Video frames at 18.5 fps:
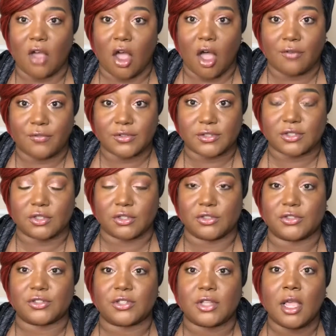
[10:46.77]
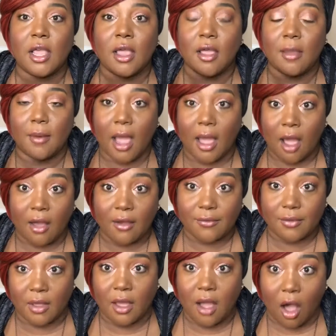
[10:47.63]
officers'
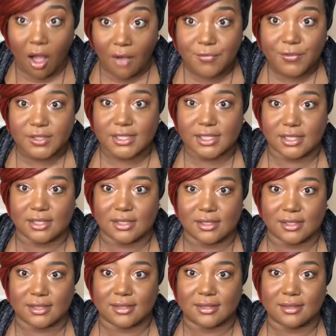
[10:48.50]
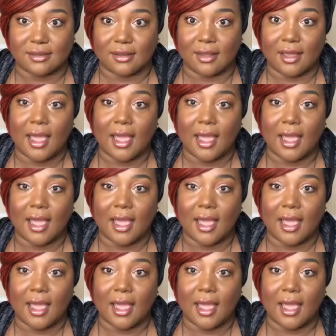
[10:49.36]
offices,